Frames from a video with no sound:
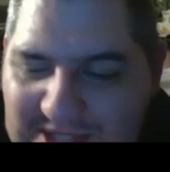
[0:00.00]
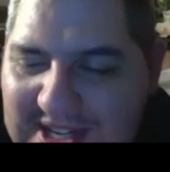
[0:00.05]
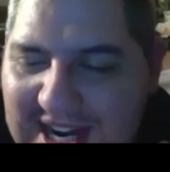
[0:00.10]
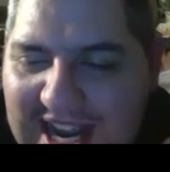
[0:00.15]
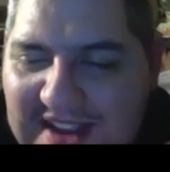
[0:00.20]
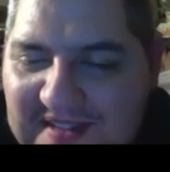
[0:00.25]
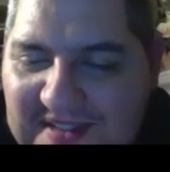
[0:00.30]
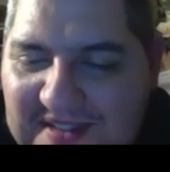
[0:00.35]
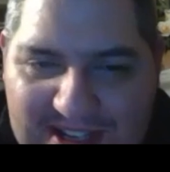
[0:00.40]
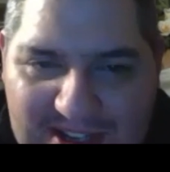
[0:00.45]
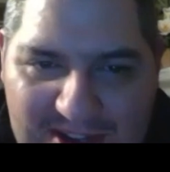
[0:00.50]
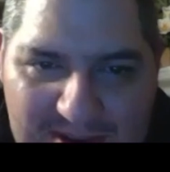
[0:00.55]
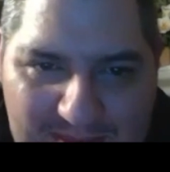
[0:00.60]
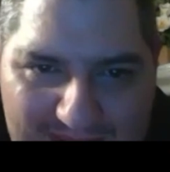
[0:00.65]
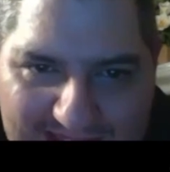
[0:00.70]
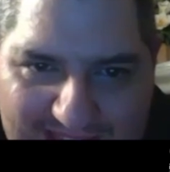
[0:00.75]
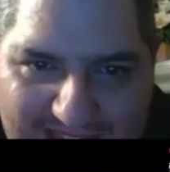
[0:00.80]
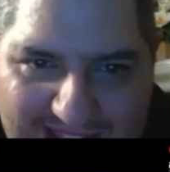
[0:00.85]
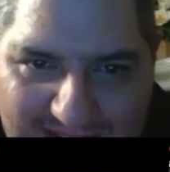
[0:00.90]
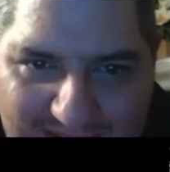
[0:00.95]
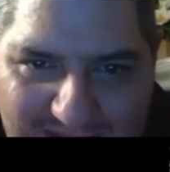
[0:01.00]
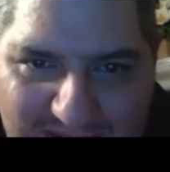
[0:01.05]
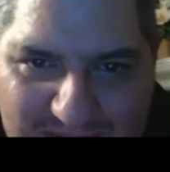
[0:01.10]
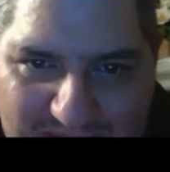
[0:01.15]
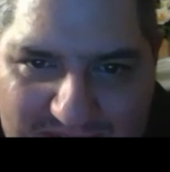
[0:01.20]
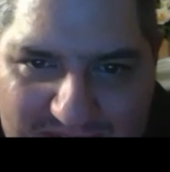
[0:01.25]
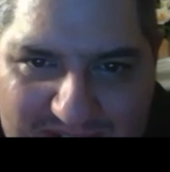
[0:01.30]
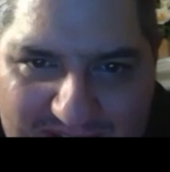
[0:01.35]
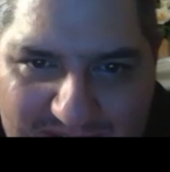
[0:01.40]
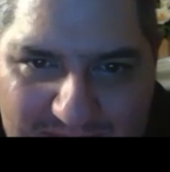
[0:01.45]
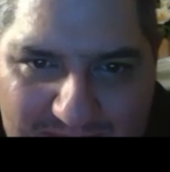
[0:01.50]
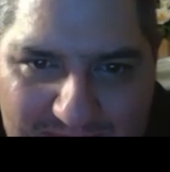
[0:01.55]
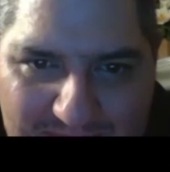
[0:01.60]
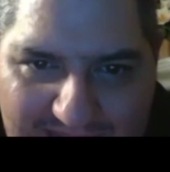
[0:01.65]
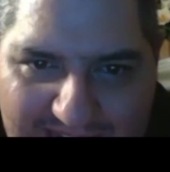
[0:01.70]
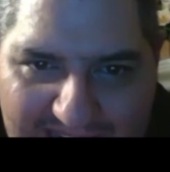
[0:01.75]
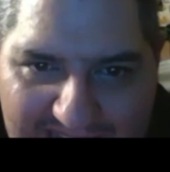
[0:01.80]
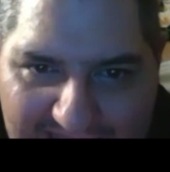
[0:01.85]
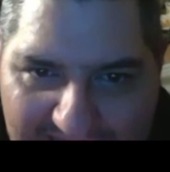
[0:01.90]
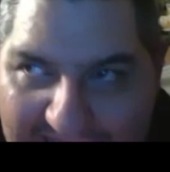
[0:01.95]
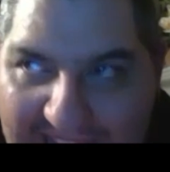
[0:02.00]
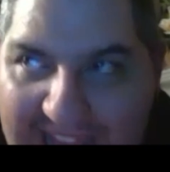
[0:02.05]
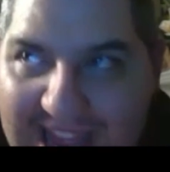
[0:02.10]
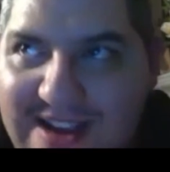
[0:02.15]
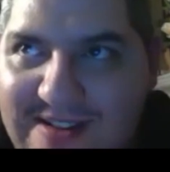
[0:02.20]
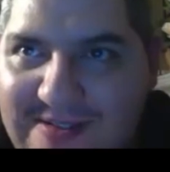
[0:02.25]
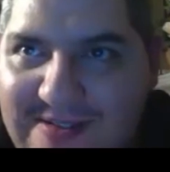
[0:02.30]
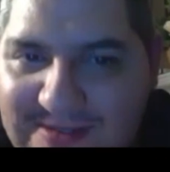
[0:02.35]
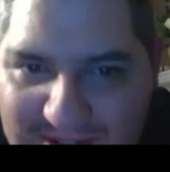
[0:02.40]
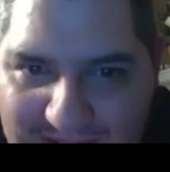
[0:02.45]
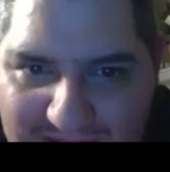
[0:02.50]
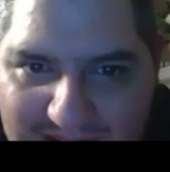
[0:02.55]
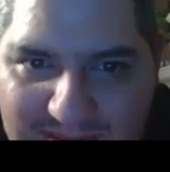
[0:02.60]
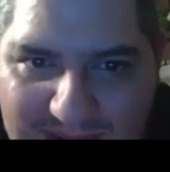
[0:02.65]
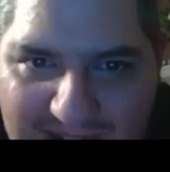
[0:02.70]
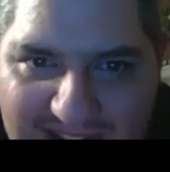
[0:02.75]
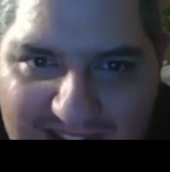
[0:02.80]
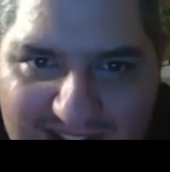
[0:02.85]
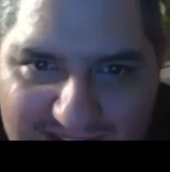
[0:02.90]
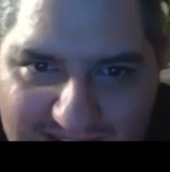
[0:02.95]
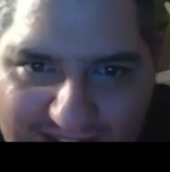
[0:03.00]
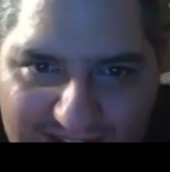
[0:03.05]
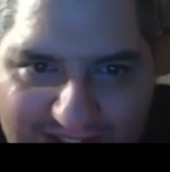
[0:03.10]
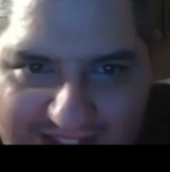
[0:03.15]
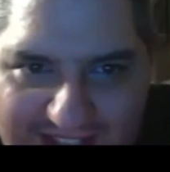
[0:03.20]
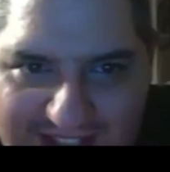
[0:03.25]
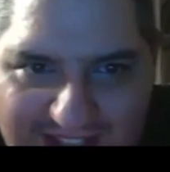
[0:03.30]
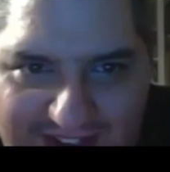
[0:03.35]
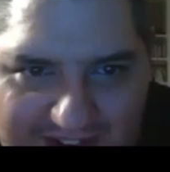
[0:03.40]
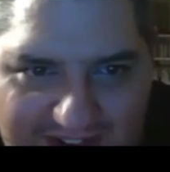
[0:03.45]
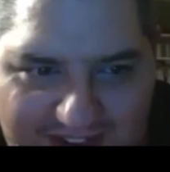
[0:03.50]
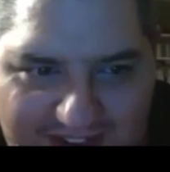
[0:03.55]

not even killed by the killer. She's killed by everybody in the theater.